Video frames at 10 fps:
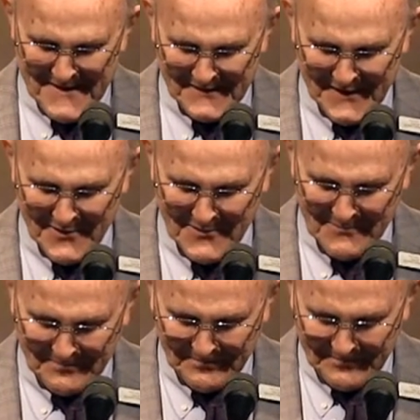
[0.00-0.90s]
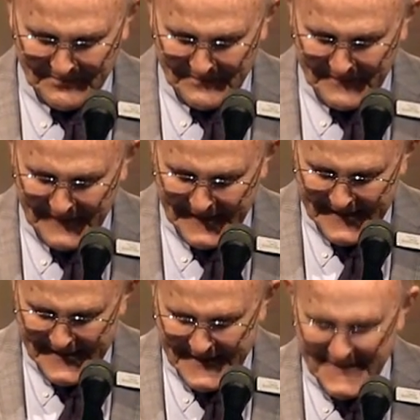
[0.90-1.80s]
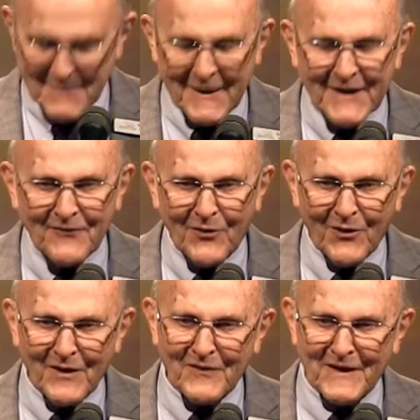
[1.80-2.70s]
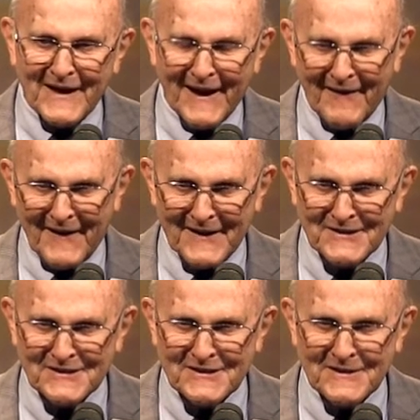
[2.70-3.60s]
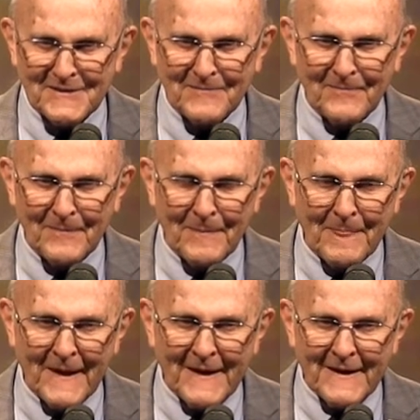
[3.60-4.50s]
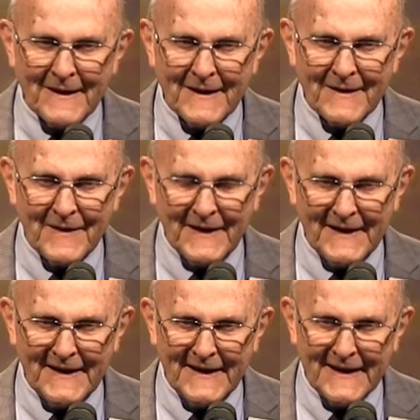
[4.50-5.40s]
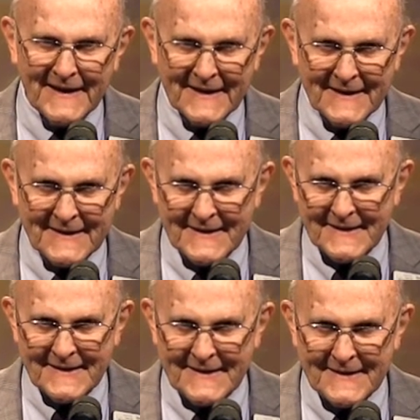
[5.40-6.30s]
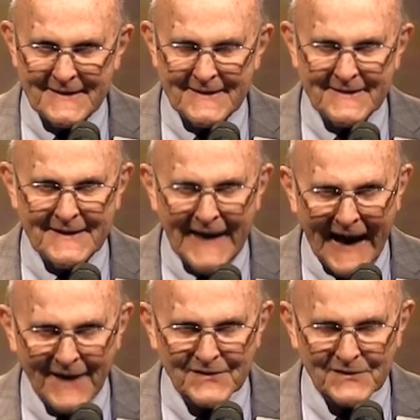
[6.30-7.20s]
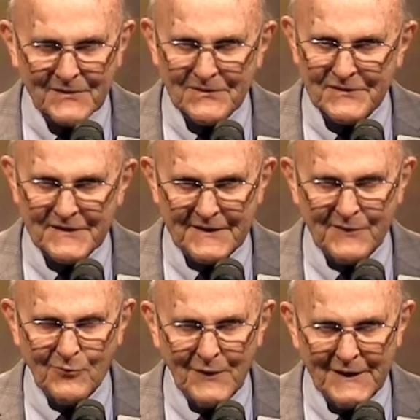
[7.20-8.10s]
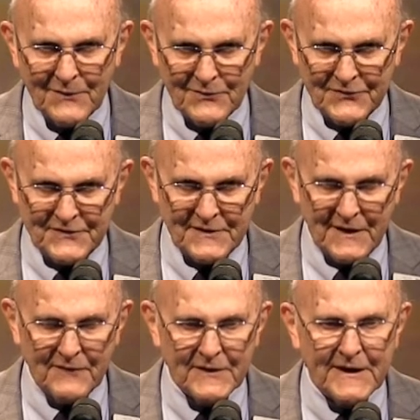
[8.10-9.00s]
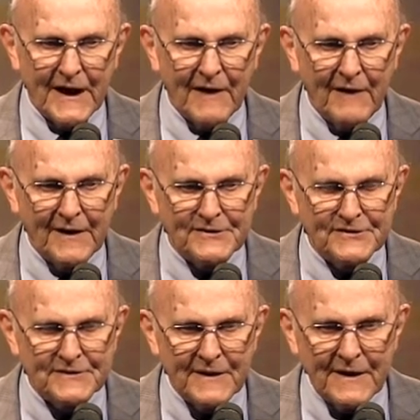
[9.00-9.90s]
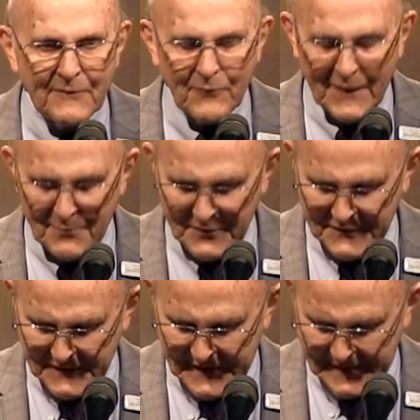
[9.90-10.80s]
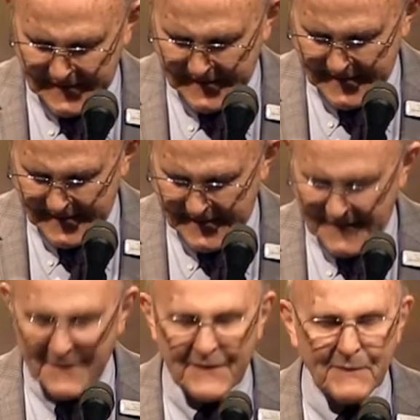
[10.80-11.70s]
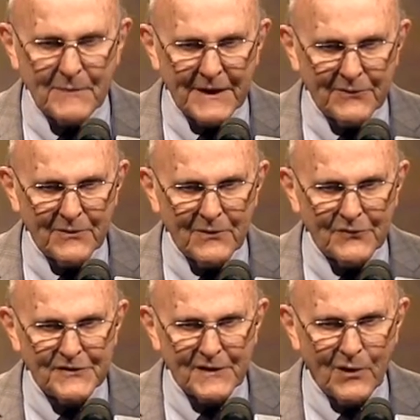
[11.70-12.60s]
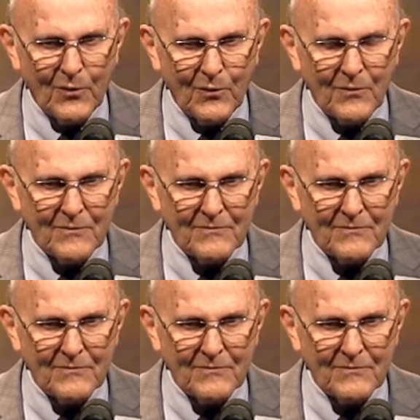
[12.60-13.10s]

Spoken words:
So, the metaphor of the carriage, the axles and the wheels of the carriage represent the mineral soul,